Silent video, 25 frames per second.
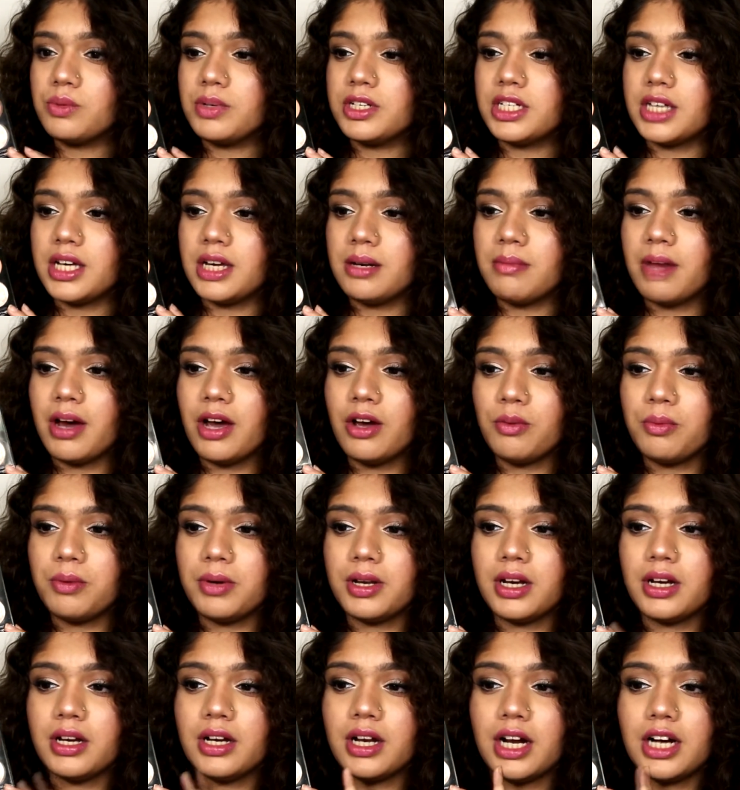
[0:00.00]
which in my
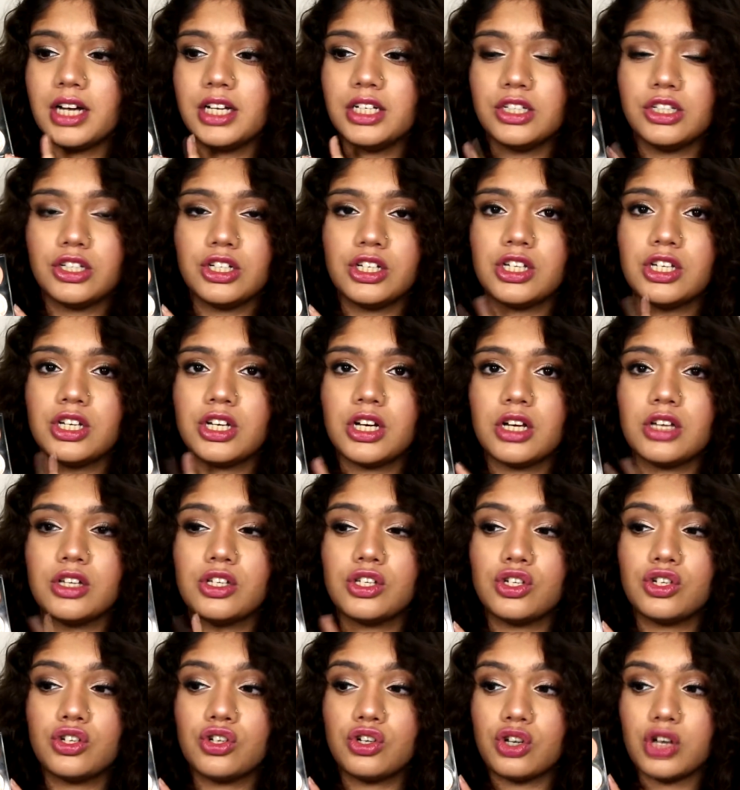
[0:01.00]
opinion are just
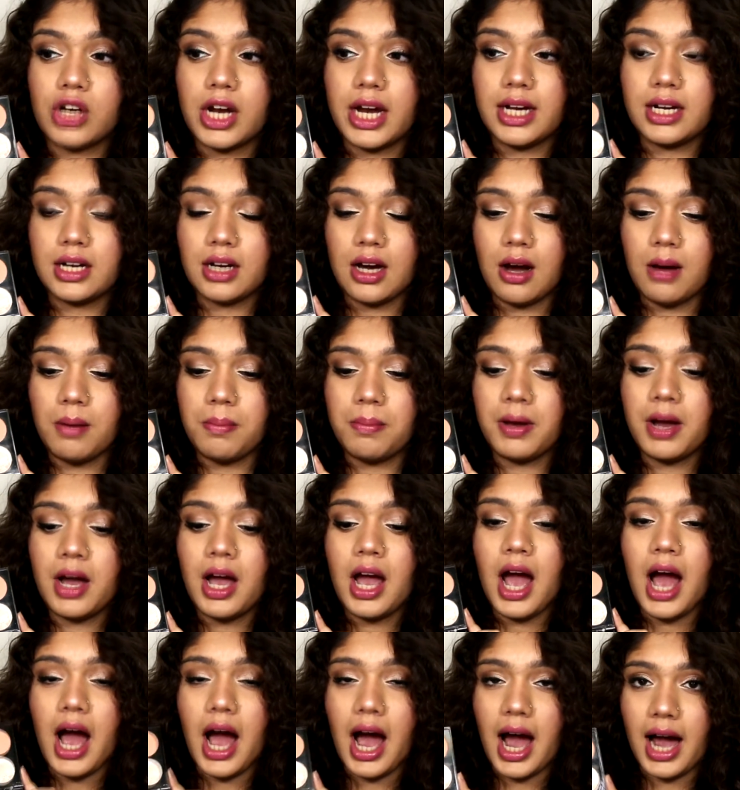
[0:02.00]
straight up
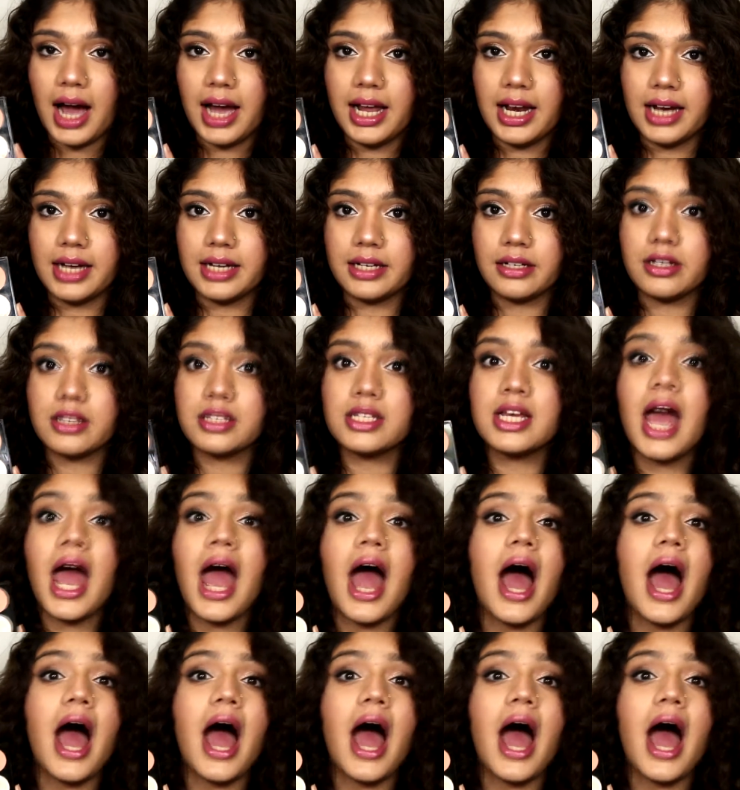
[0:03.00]
highlighters,